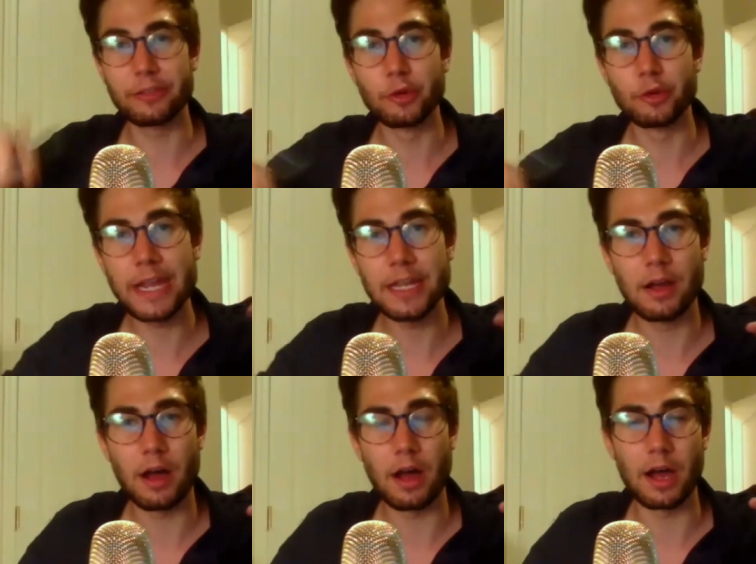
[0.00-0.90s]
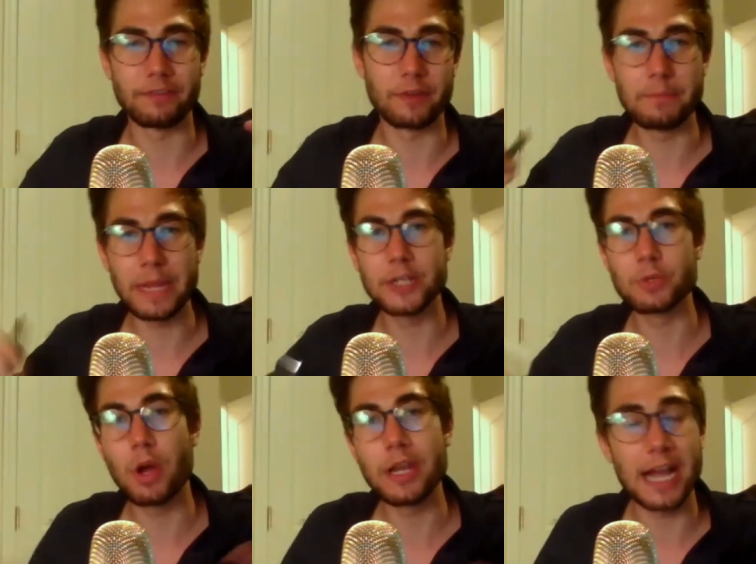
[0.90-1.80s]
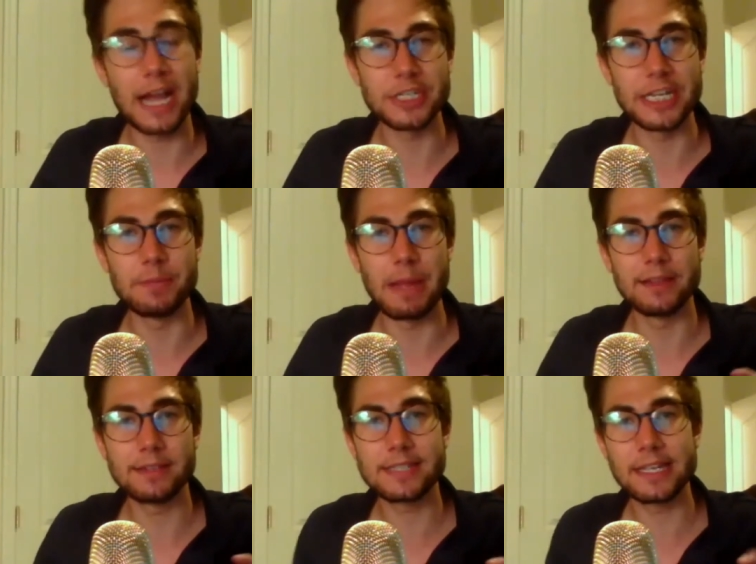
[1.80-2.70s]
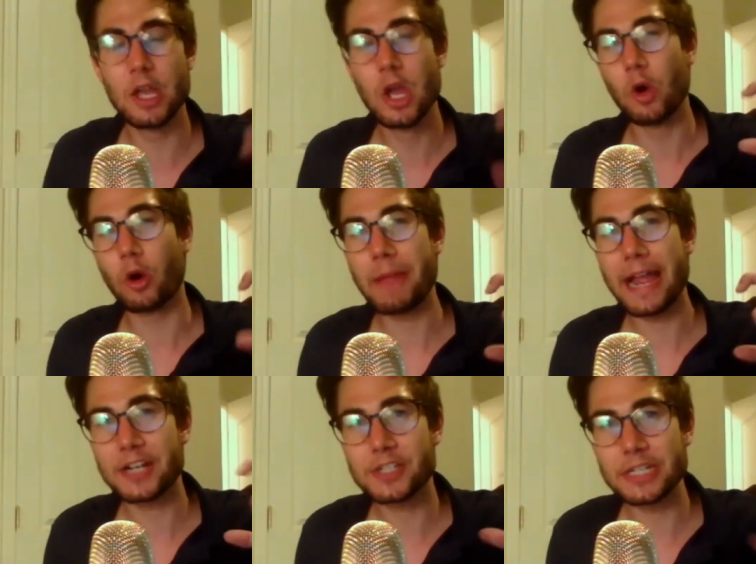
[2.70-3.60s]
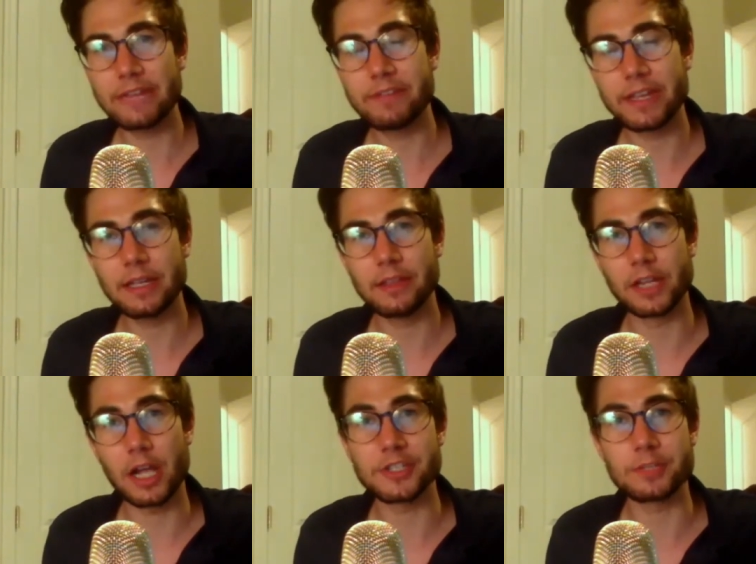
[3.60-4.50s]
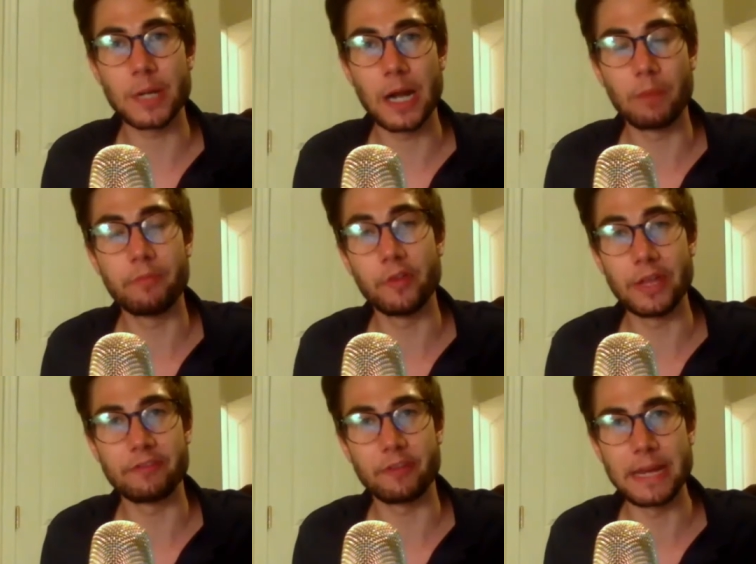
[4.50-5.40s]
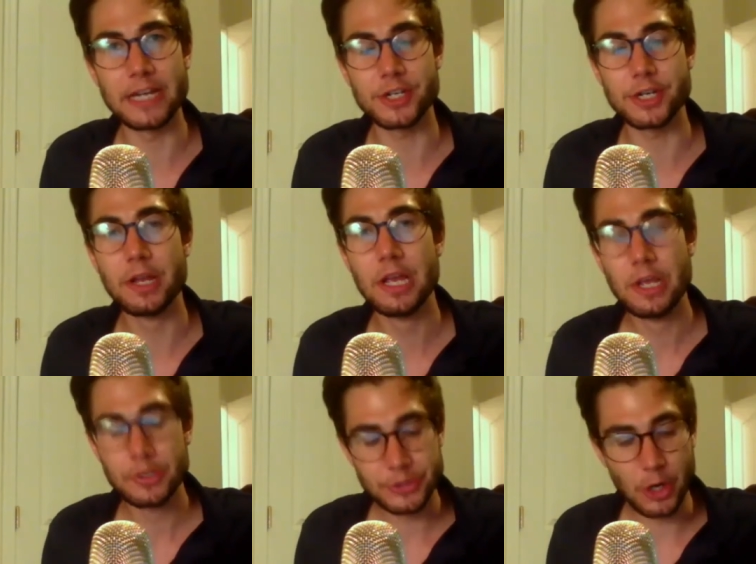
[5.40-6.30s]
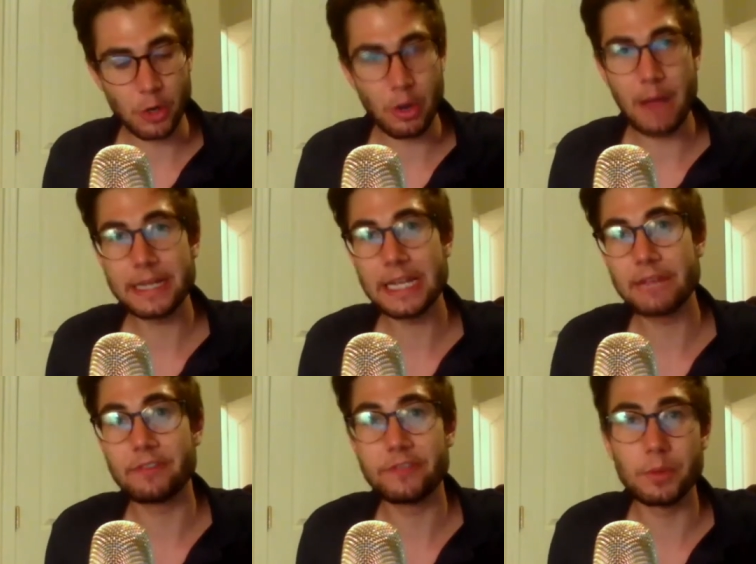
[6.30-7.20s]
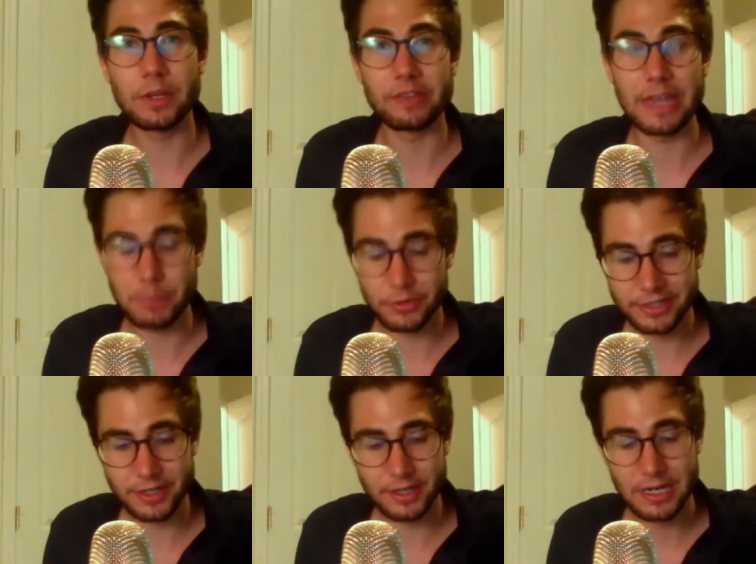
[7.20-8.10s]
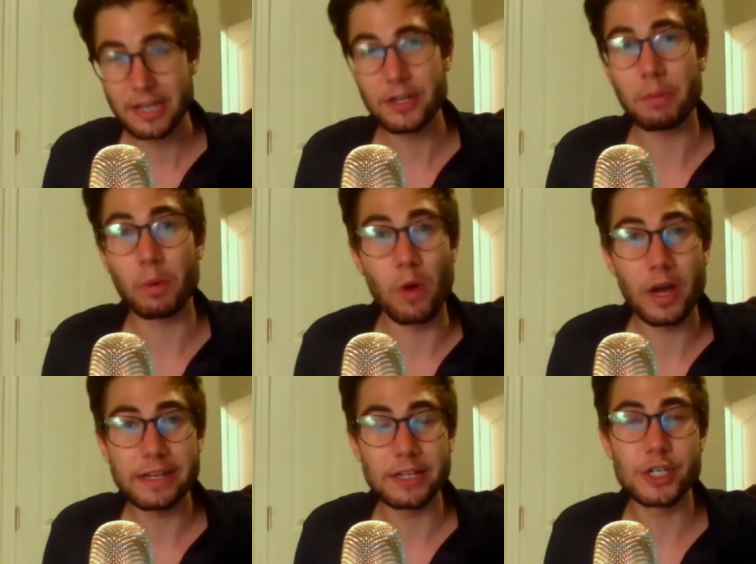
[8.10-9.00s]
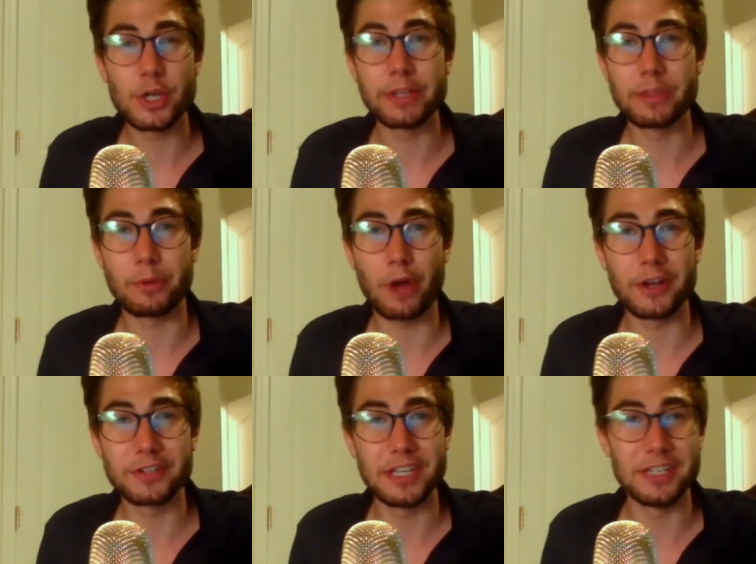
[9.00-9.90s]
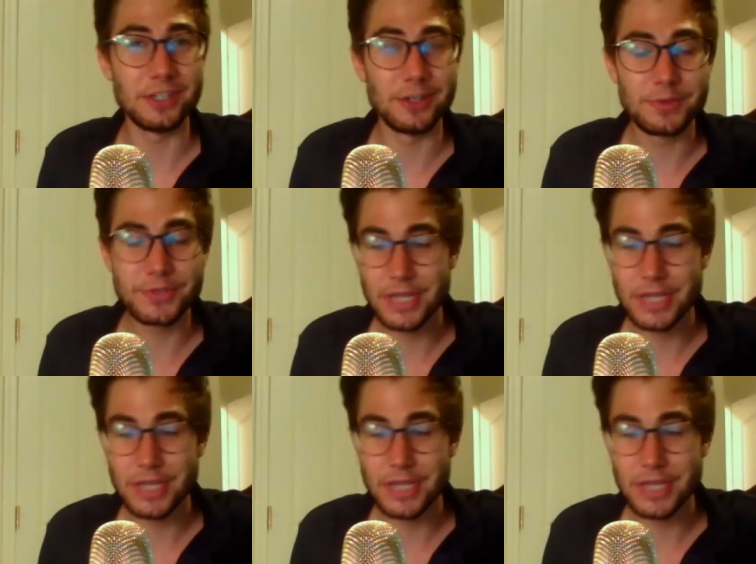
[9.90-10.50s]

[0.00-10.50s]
rate from page one actually into my listing? Or am I actually giving the customer helpful information? So I'm going to give a few examples here. Number one is showing the product in use.